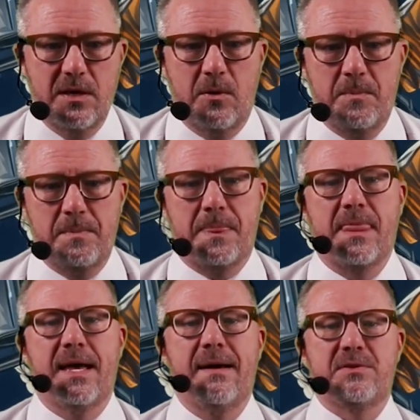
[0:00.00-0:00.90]
So
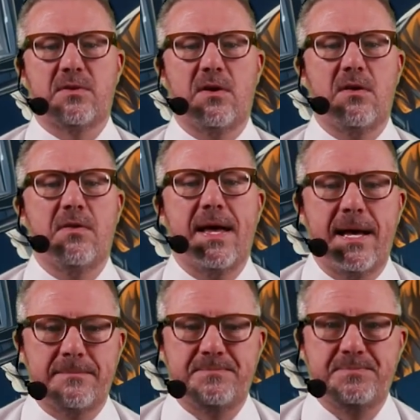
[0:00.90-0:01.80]
after all
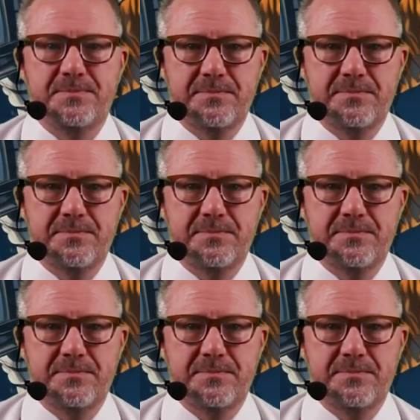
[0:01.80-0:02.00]
that,